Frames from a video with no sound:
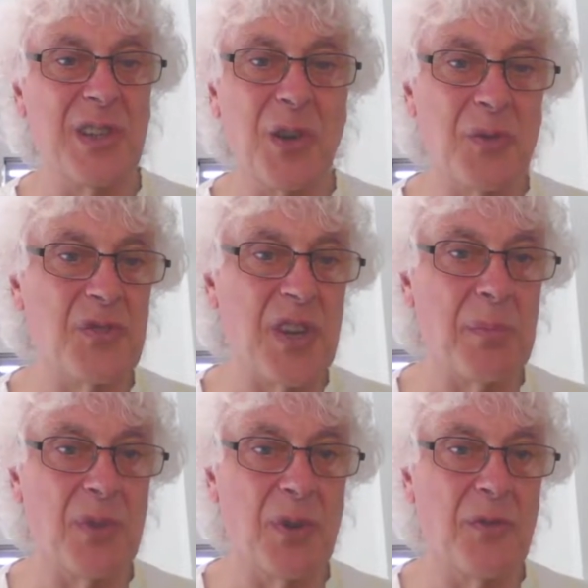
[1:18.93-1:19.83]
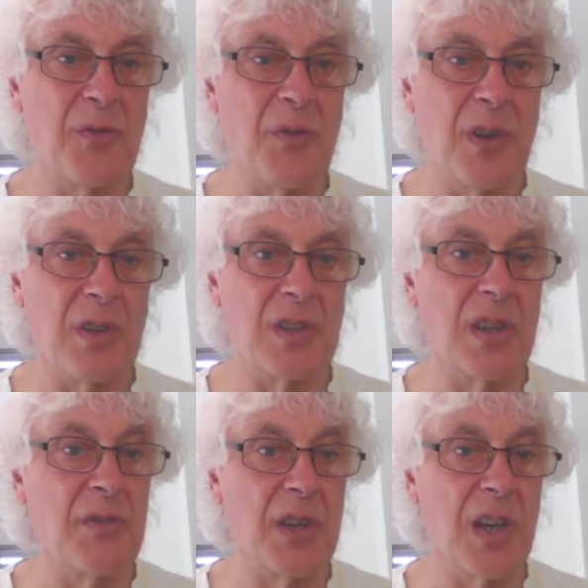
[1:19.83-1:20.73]
concept of
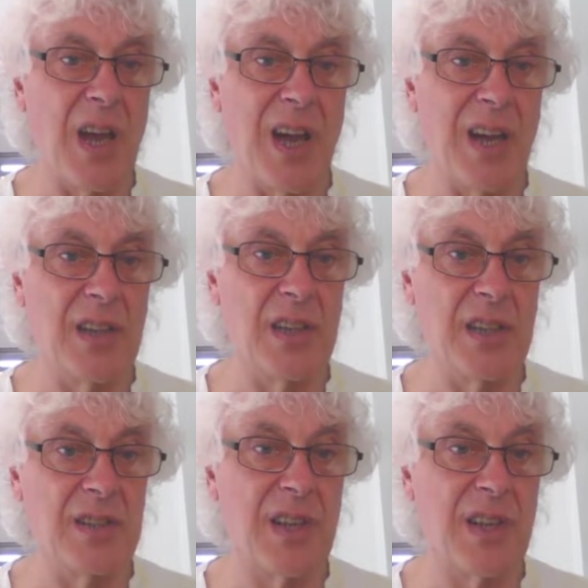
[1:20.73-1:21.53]
giving an